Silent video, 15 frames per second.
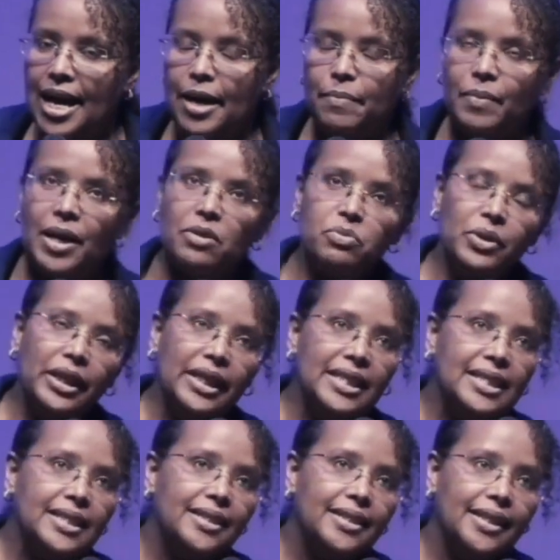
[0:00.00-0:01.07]
um, I
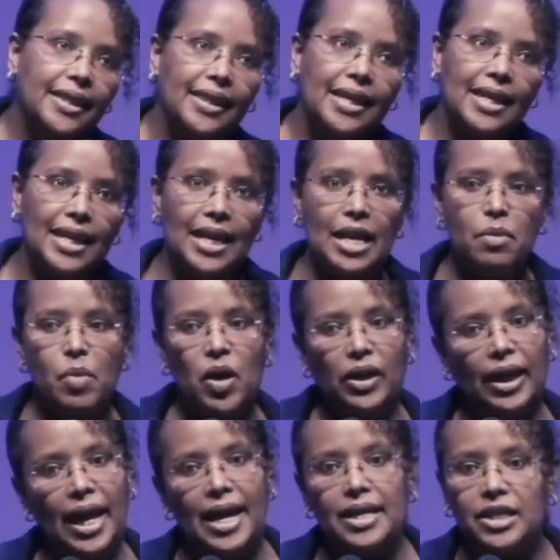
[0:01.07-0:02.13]
really started thinking
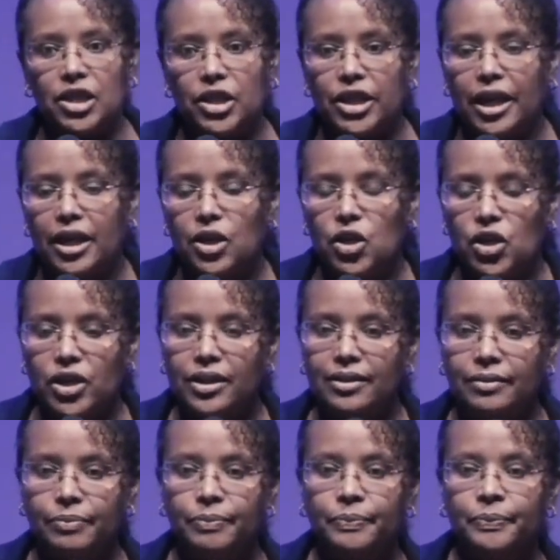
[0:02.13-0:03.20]
about land degradation.